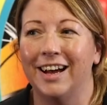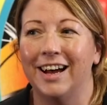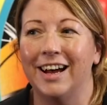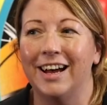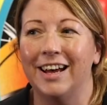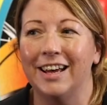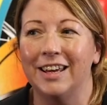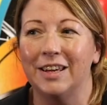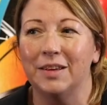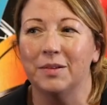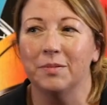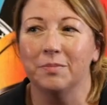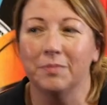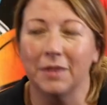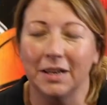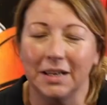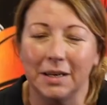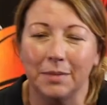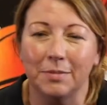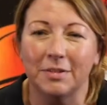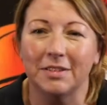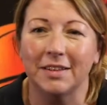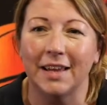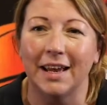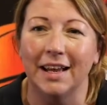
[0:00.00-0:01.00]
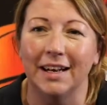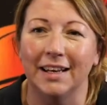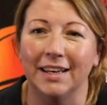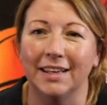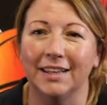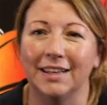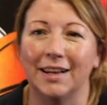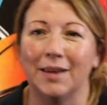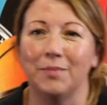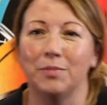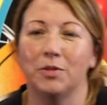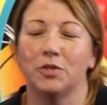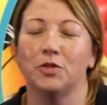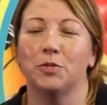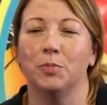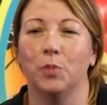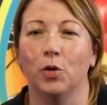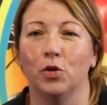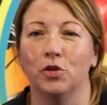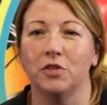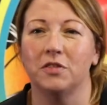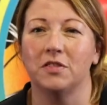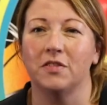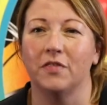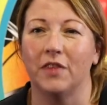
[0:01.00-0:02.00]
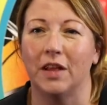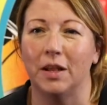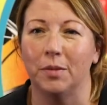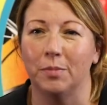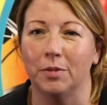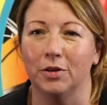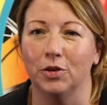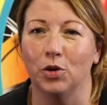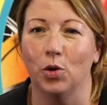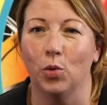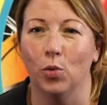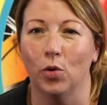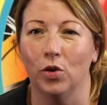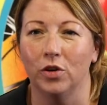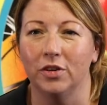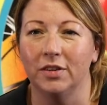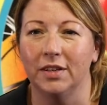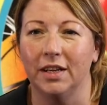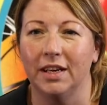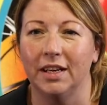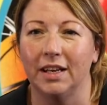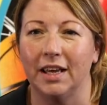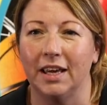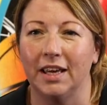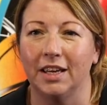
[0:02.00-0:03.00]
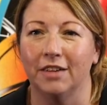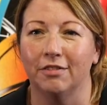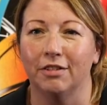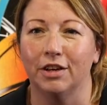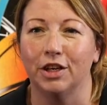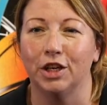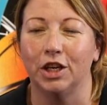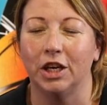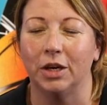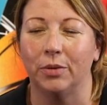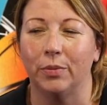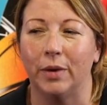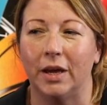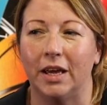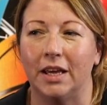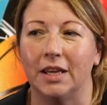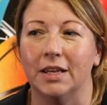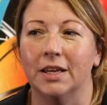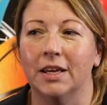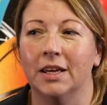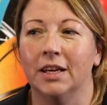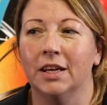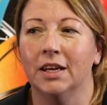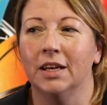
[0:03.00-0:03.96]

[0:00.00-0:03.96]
Hi, my name is Kelly and I'm the Sports Development Coordinator here at QE.